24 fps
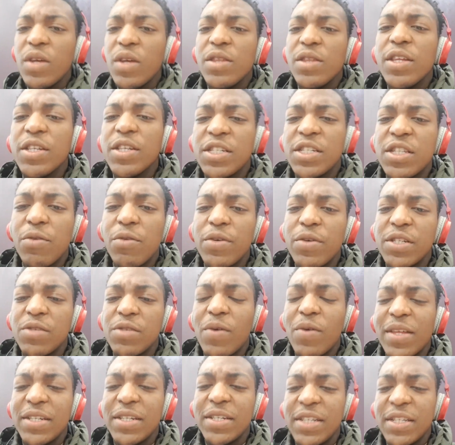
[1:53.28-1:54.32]
This is the reason
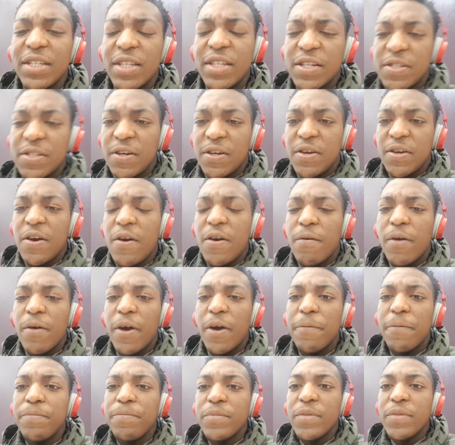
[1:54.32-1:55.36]
why they did this,
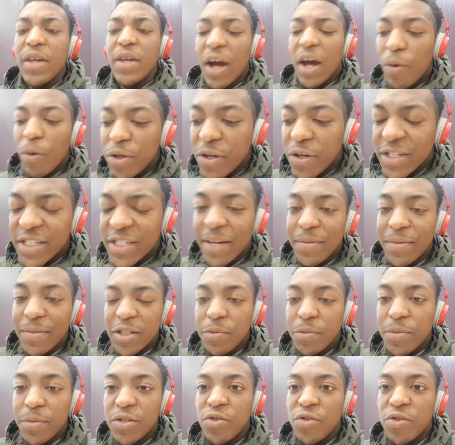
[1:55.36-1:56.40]
right? And when you accept that
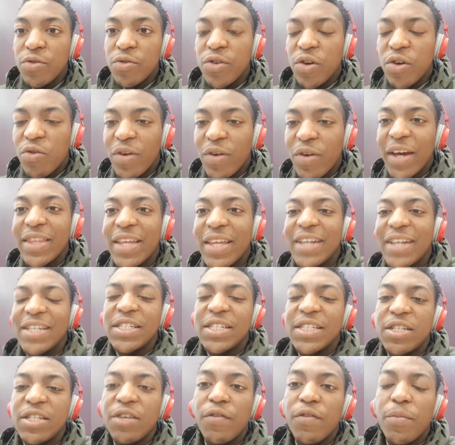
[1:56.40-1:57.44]
to be true, you create the
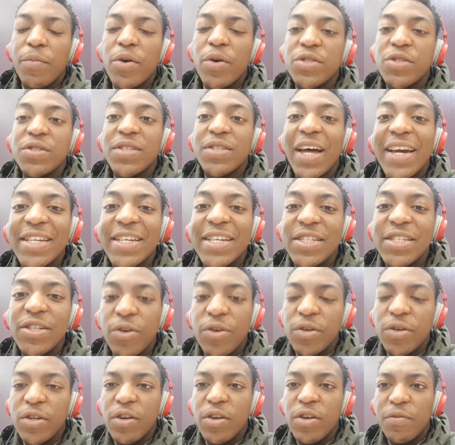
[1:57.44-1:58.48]
identity of a person that isn't
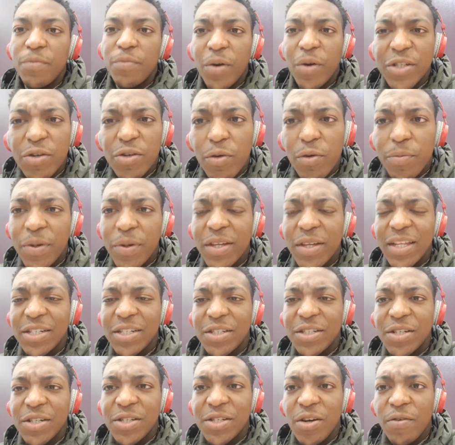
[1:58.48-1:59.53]
good enough because you're repeating that
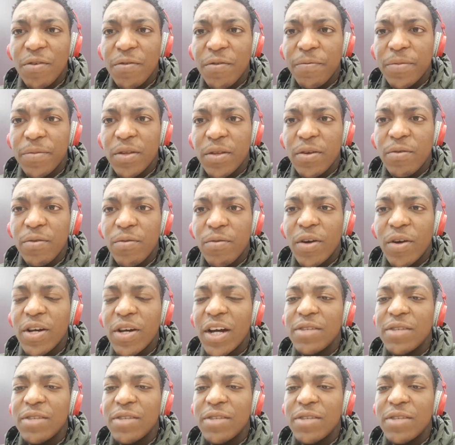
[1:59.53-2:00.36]
to yourself, right?